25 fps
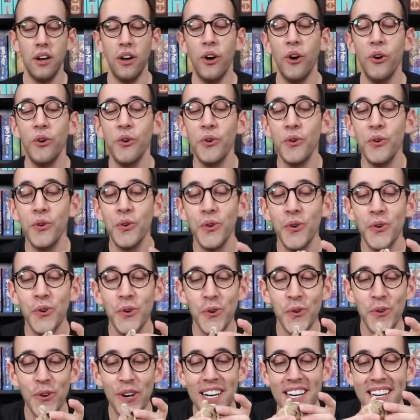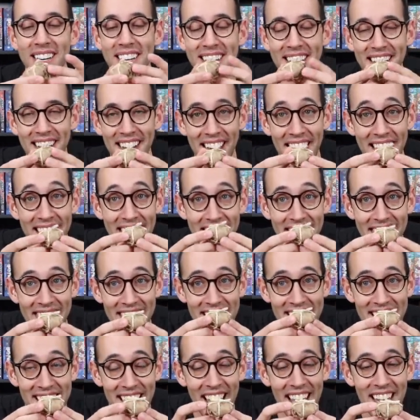Oh, I
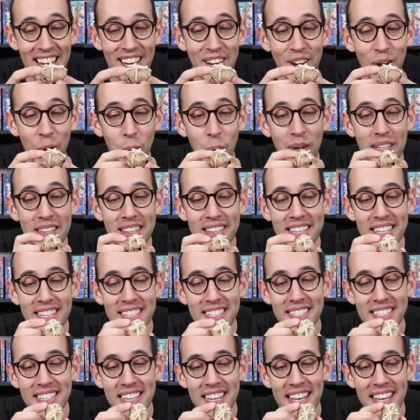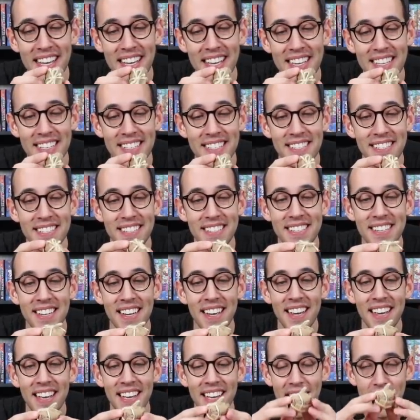think I know what this is.
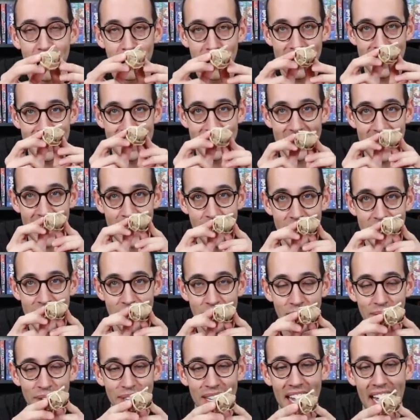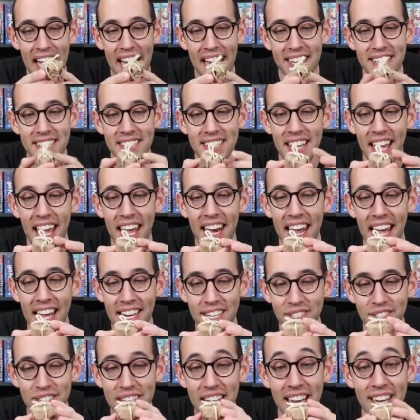I'm gonna save this for last. And
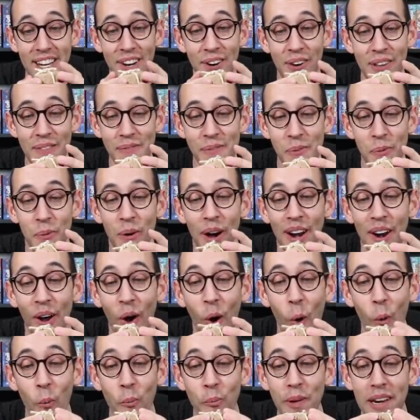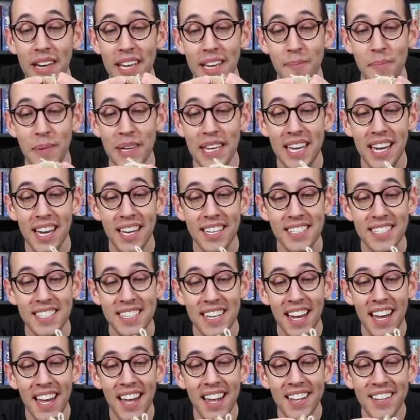actually, I don't even wanna open it
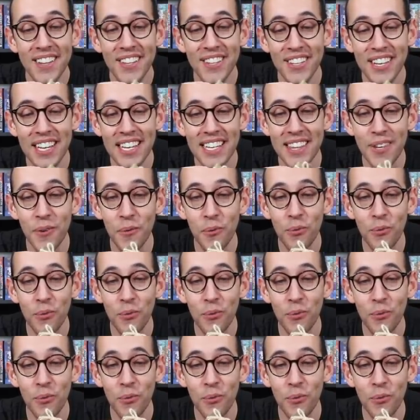because look at the